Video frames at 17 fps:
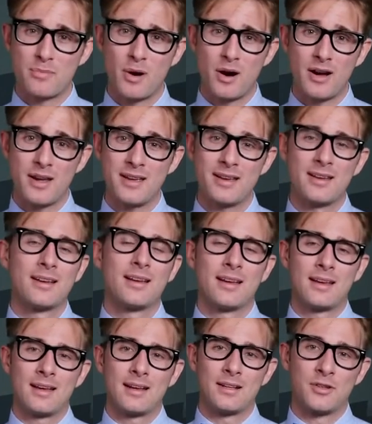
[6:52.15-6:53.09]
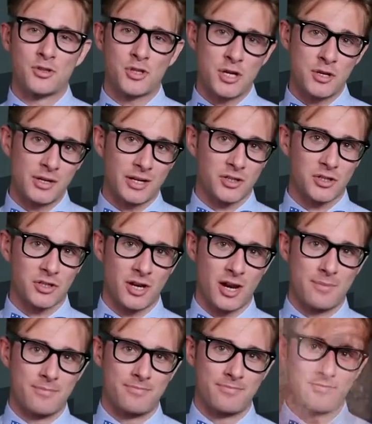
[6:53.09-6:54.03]
by, and see you next
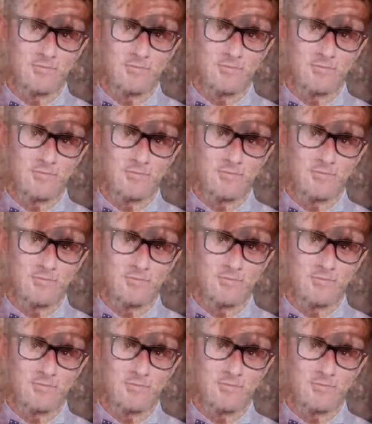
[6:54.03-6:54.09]
time.